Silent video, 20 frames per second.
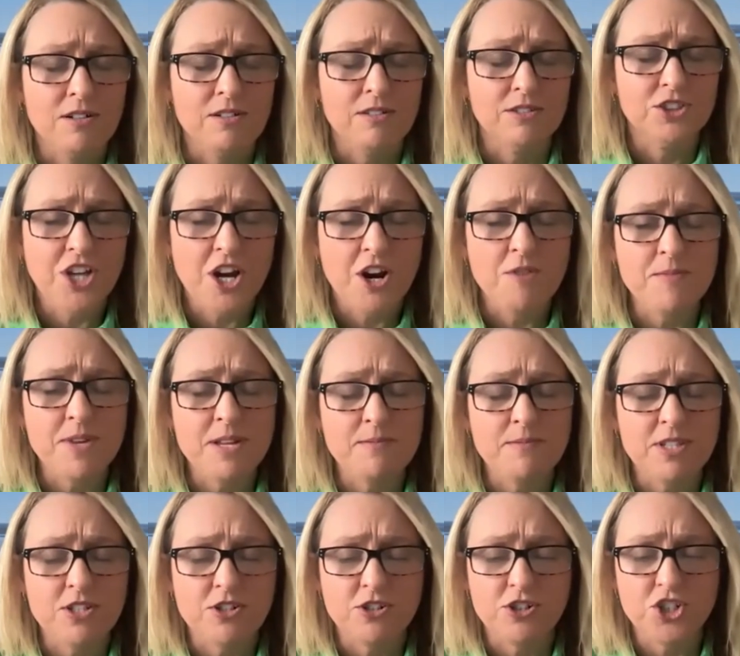chairman,
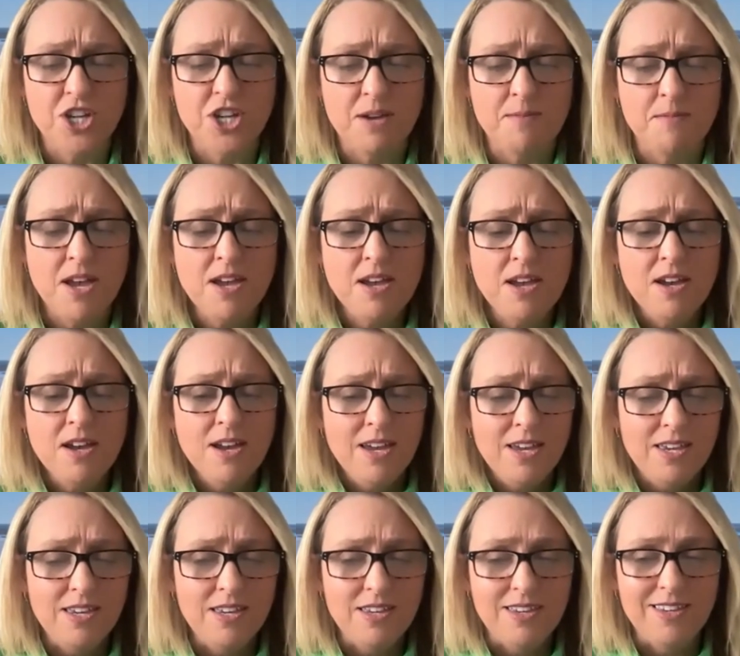Mr. Shim,
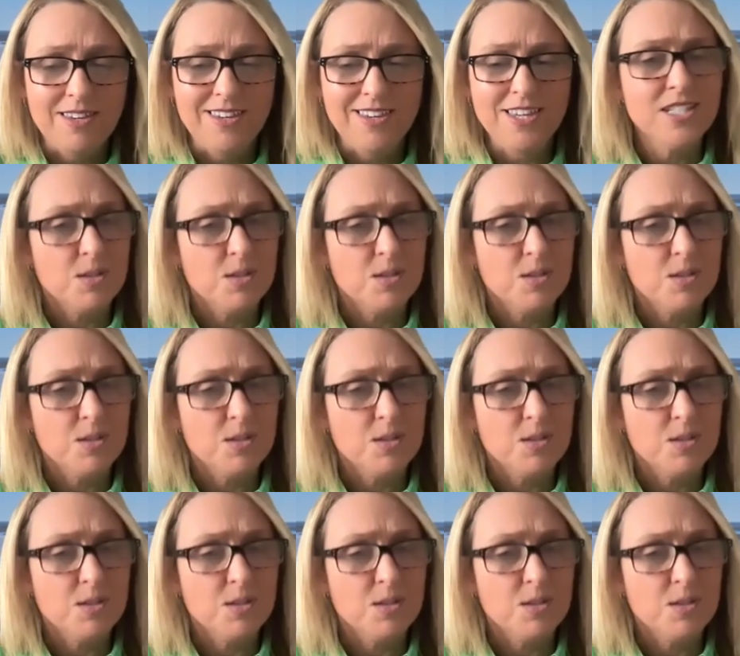he